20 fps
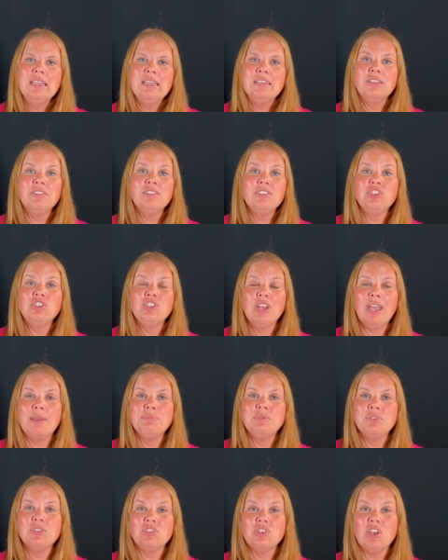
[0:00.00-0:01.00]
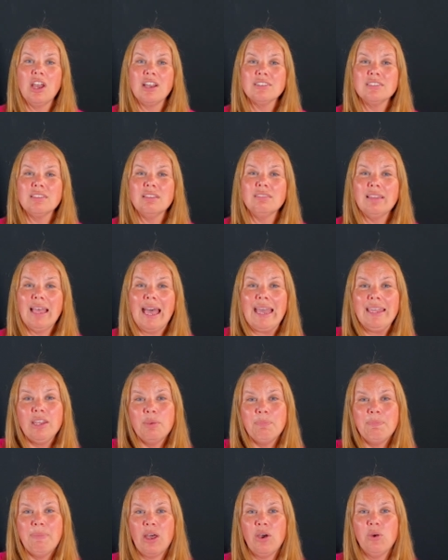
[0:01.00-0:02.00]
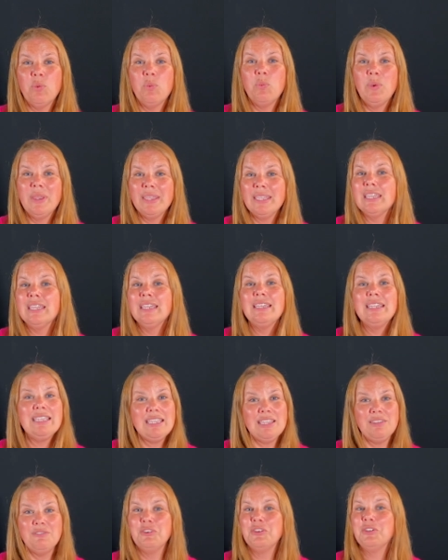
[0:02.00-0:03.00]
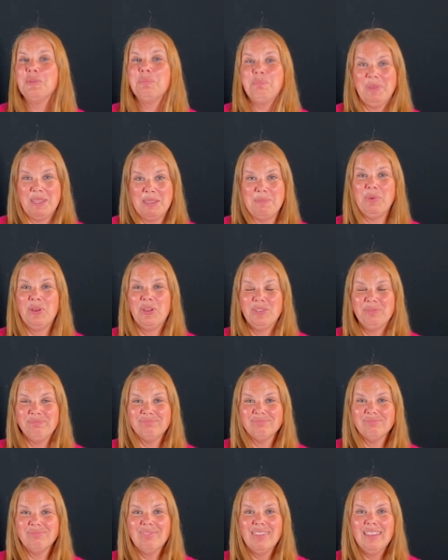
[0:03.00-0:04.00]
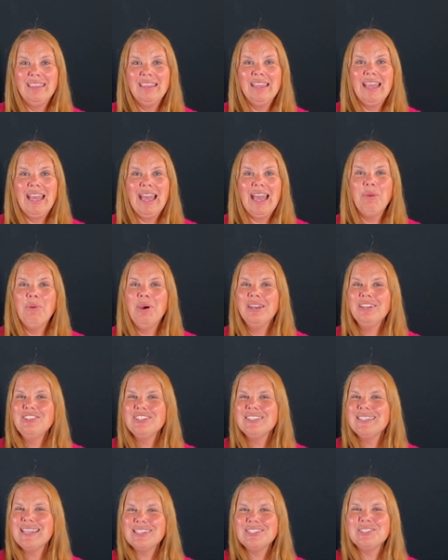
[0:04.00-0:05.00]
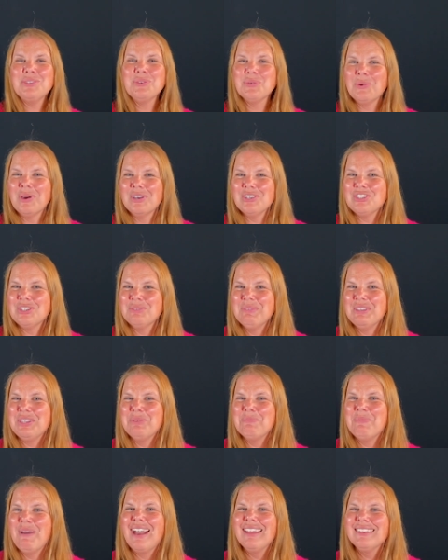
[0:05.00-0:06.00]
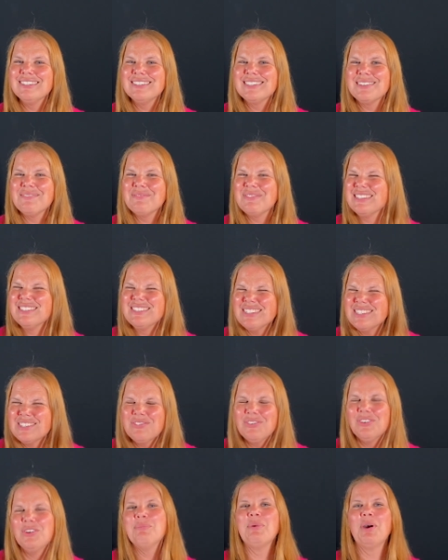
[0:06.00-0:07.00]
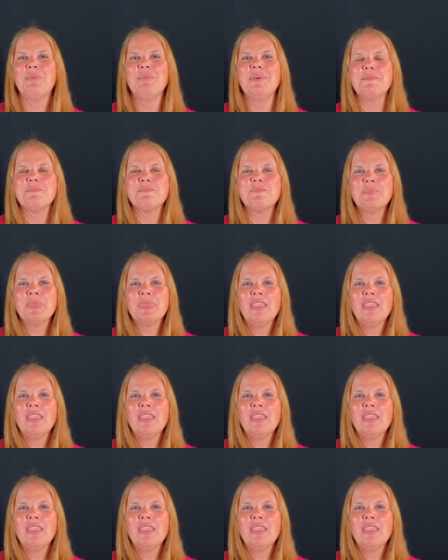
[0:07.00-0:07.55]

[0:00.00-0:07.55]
Now, this chapter talks a lot about wicked, evil people. I want to just ask you a question, make you ponder something just for a moment.